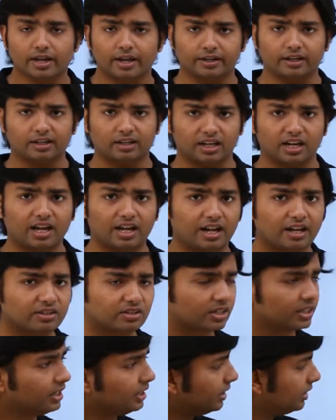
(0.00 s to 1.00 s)
And at
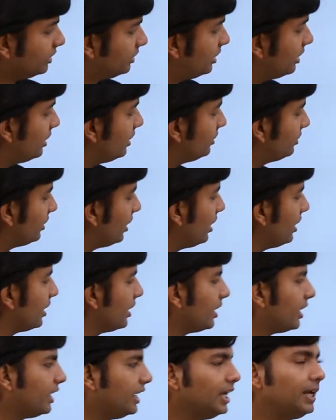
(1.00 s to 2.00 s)
last, there is
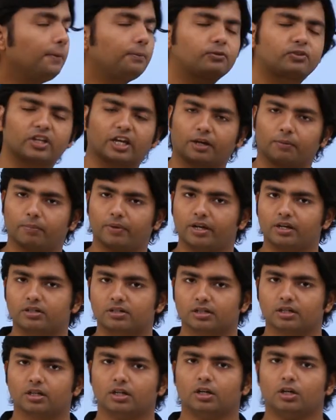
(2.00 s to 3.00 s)
a heap
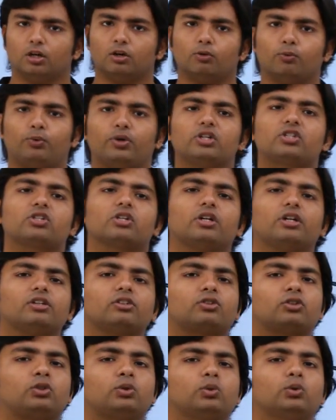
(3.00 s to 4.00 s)
segment which
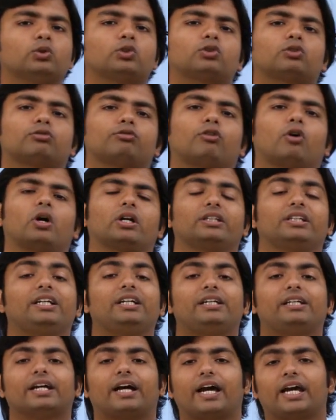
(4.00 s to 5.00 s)
is used for
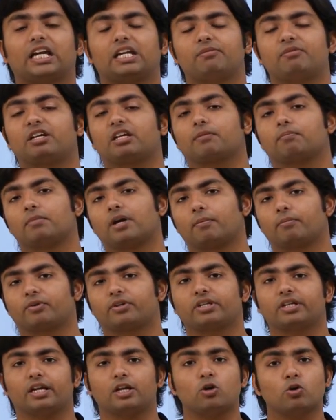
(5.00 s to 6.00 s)
the dynamic
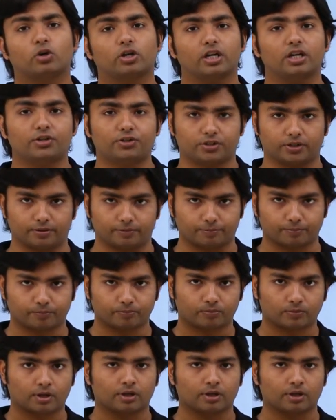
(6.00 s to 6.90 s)
memory allocation.